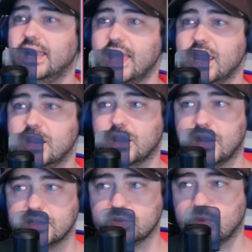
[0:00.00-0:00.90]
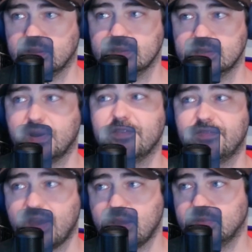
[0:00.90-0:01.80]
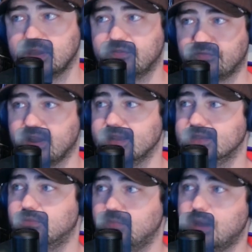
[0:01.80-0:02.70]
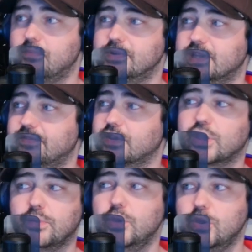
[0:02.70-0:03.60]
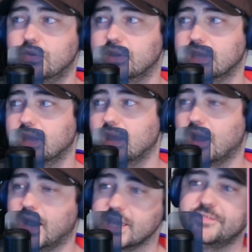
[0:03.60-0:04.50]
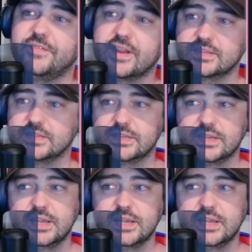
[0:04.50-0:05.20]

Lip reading: and consequently to my family, friends, and members of the community I affected.